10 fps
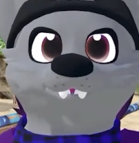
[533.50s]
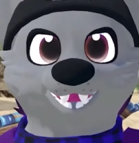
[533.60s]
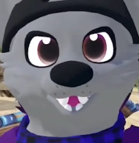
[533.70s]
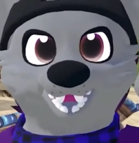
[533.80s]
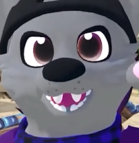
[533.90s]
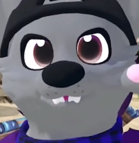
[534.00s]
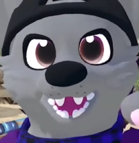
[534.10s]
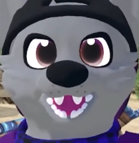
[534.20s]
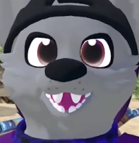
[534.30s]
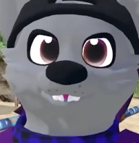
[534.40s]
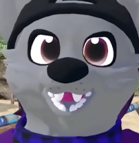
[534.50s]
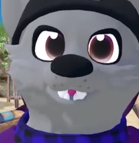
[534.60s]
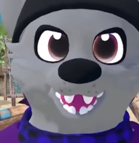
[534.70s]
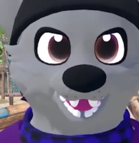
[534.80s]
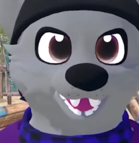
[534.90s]
those are 5 Final
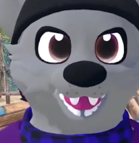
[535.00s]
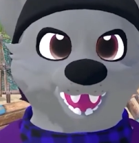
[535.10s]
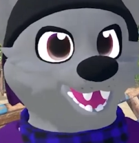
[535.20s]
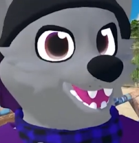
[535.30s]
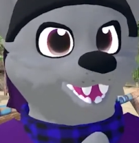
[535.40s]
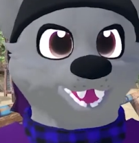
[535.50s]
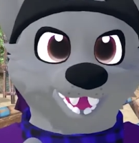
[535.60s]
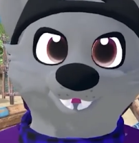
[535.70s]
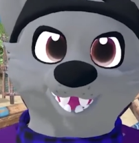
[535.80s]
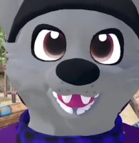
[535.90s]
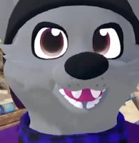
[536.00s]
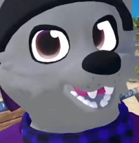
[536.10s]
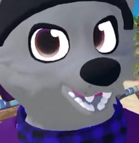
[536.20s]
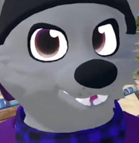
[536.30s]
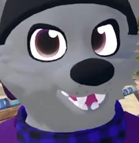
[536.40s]
Fantasy X creatures that you could
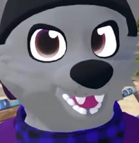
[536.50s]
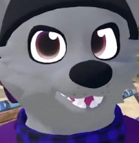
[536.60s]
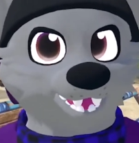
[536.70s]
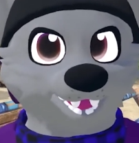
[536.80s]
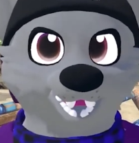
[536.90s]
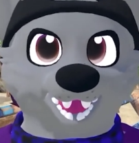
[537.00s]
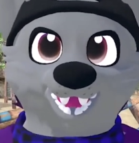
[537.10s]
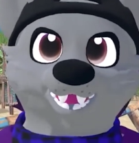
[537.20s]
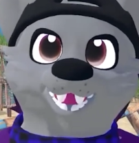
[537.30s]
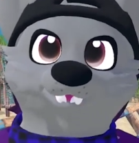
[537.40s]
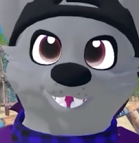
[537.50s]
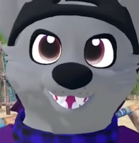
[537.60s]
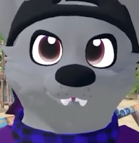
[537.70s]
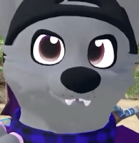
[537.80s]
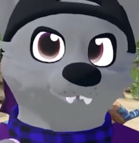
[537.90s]
totally base your Fursona off of.
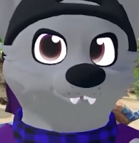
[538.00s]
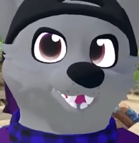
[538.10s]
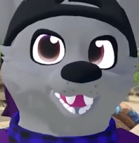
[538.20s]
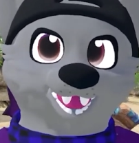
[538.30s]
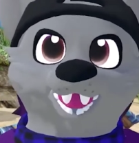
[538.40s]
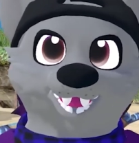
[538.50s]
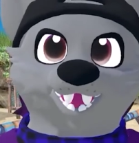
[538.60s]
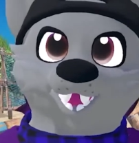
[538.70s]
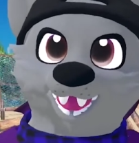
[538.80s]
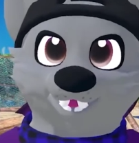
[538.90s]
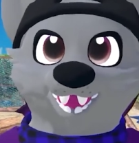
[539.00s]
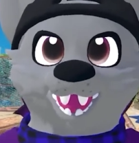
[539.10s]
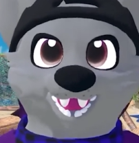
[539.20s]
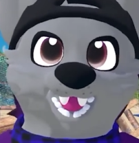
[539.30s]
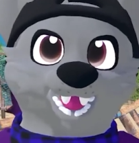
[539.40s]
I wanted to really keep it kind
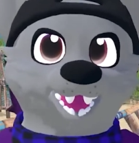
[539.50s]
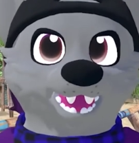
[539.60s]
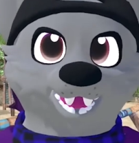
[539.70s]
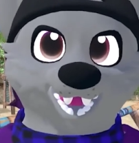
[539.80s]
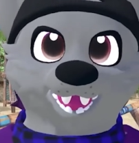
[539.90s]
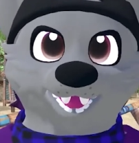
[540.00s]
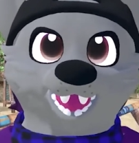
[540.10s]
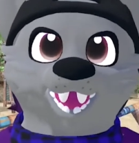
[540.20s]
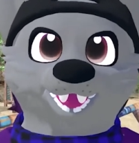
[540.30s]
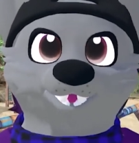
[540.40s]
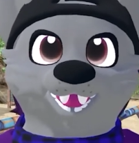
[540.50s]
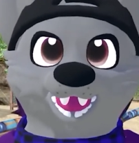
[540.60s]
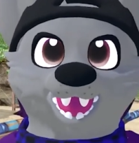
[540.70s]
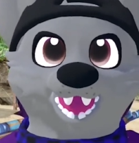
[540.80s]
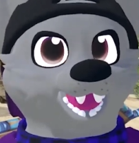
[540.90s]
of short and precise,
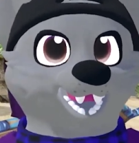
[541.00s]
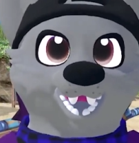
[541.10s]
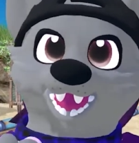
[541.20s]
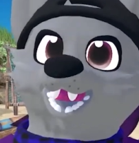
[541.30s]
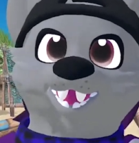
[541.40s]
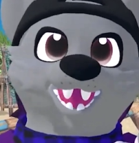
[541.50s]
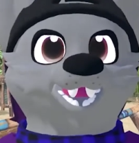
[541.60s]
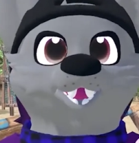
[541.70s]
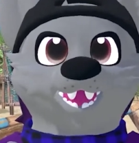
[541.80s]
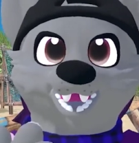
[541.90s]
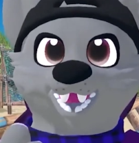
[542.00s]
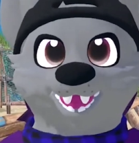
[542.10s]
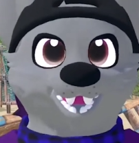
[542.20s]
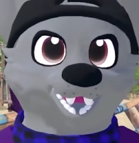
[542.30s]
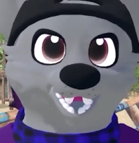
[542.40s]
and make it more like
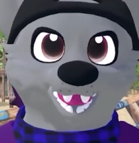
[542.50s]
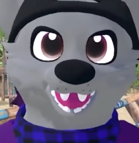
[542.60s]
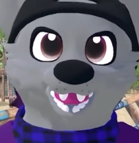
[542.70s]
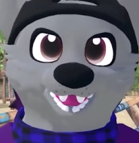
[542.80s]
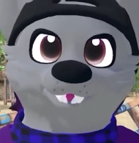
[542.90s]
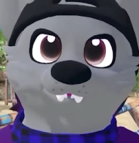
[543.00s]
little tips